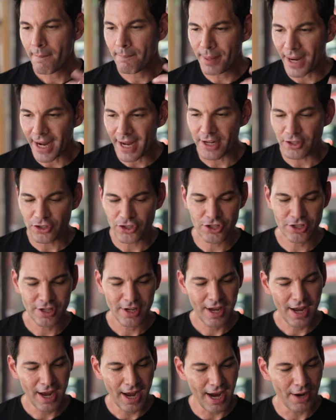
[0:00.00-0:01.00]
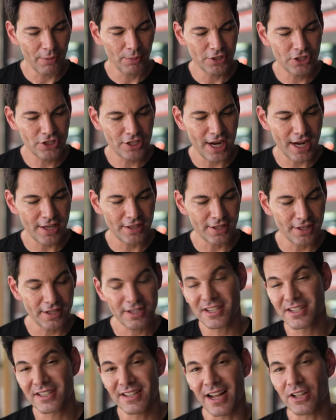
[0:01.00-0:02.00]
But I would say that
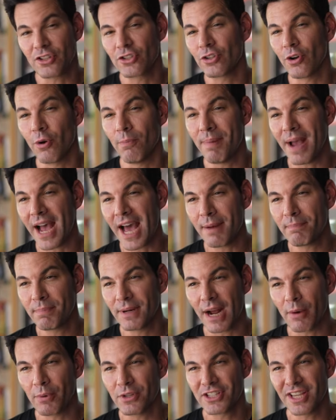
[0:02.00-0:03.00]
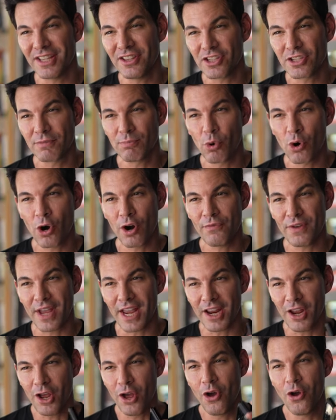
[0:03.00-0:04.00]
this is not so bad, but I would say this is more of
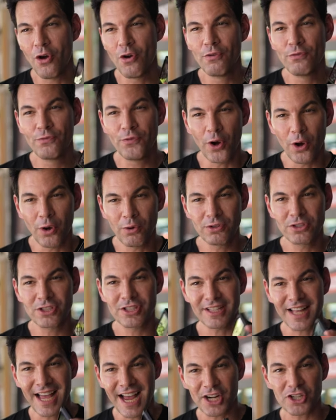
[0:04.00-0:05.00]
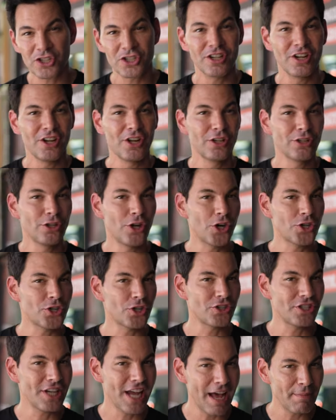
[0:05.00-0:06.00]
a phone slash
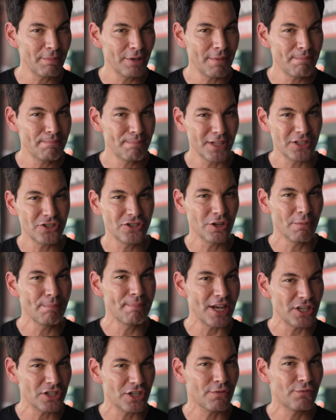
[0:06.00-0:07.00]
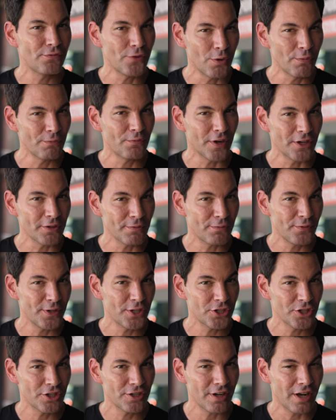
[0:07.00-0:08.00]
larger tablet, but still basic phone fun
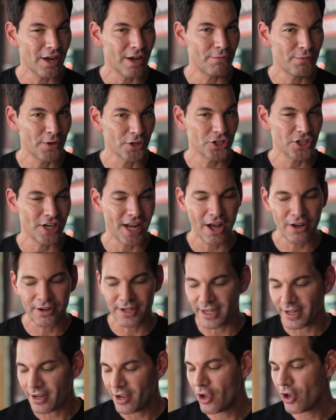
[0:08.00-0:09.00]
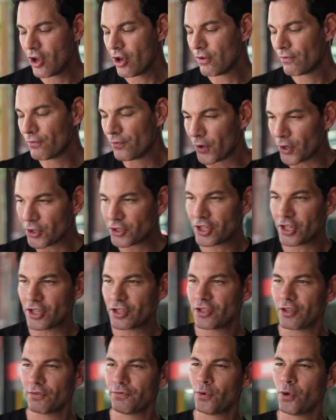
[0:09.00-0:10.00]
feature uh, functionality
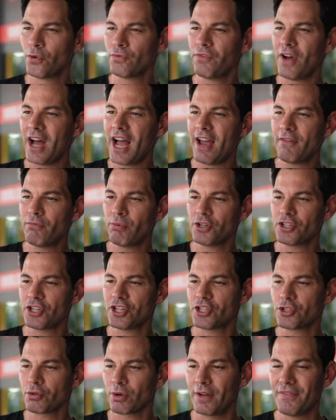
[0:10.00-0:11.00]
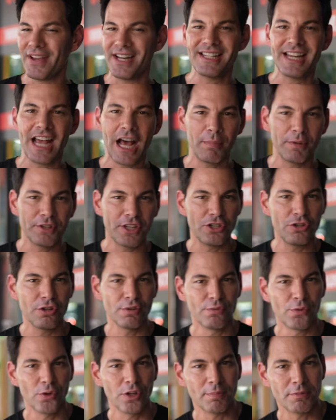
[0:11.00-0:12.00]
versus the Fold 5, which is sort of a tablet that you
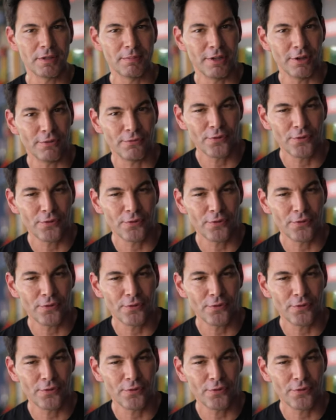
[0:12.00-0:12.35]
can fold up to be a